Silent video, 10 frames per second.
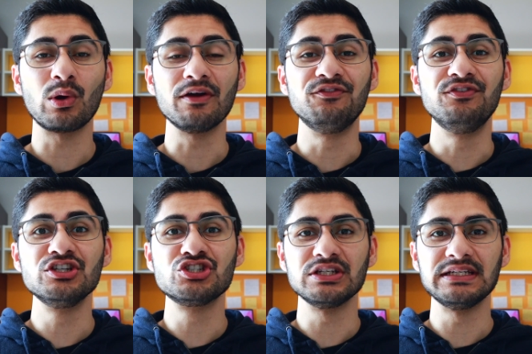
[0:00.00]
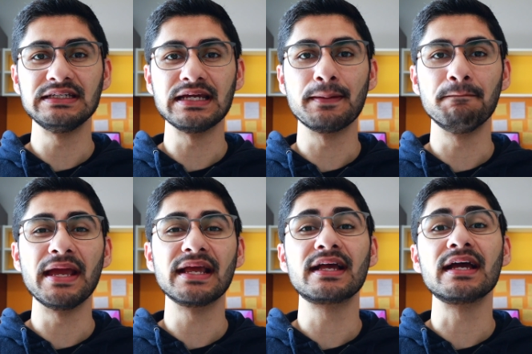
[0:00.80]
quite visually and
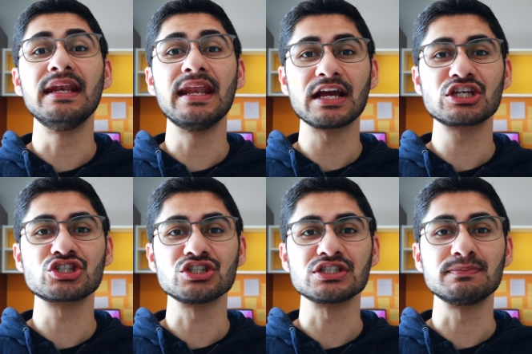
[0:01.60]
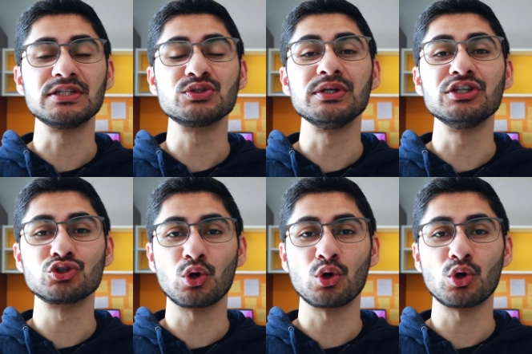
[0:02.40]
make connections between